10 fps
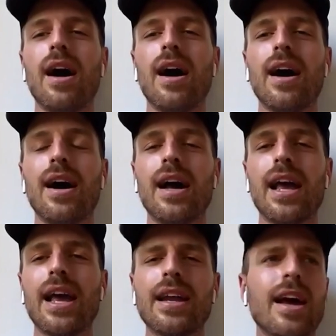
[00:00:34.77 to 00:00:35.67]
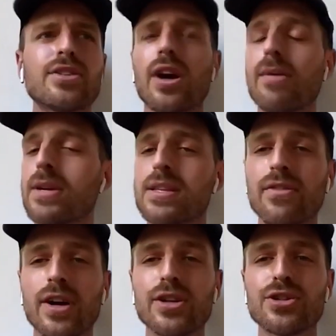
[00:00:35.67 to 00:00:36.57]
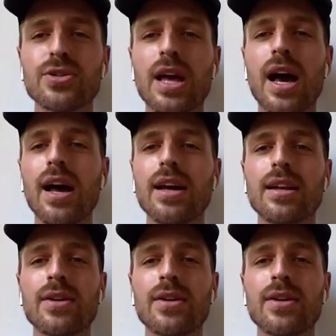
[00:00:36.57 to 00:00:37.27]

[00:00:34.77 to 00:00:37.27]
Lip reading: And I taught myself how to do that.